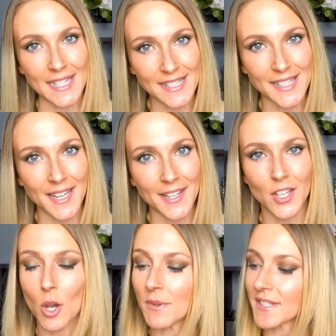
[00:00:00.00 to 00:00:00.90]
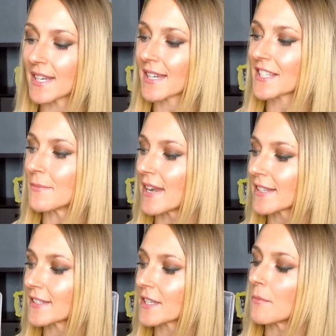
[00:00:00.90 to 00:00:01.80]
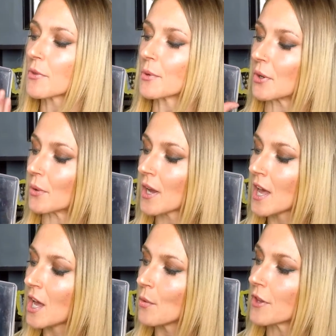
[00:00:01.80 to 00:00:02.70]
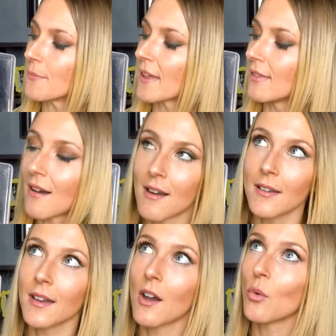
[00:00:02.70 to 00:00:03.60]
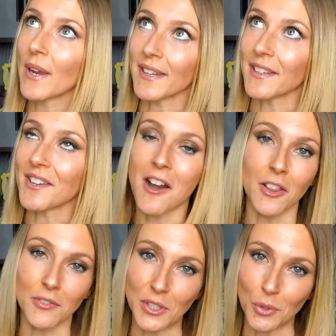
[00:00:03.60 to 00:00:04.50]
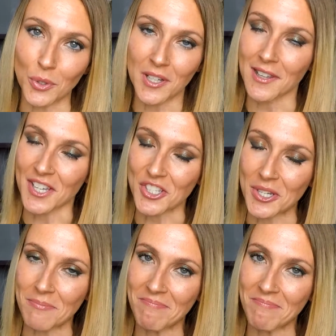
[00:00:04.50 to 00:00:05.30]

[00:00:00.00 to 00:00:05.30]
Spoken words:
instead Copacetic Cosmetics has come through with my long-awaited All of You collection.